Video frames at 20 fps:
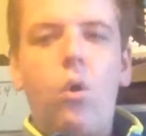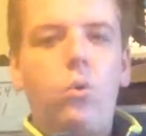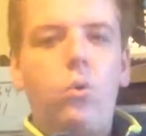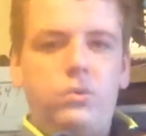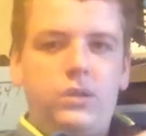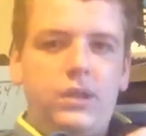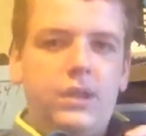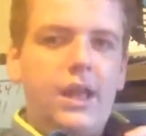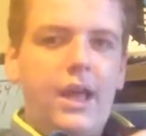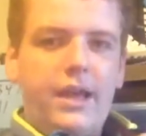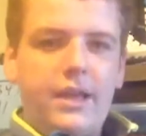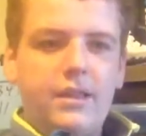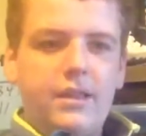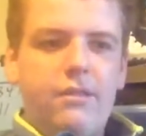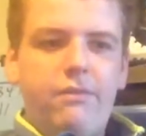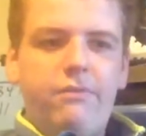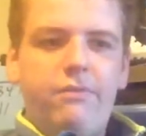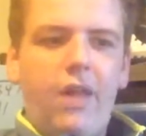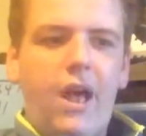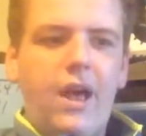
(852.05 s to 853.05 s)
only liking
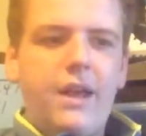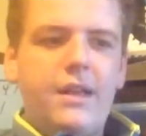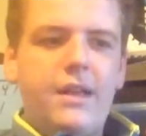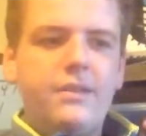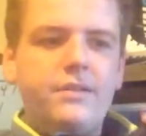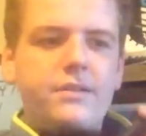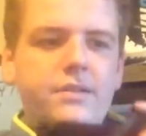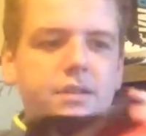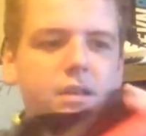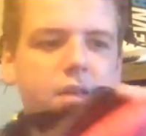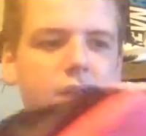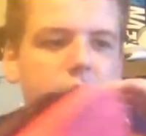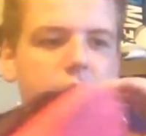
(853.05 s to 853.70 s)
the Flyknits.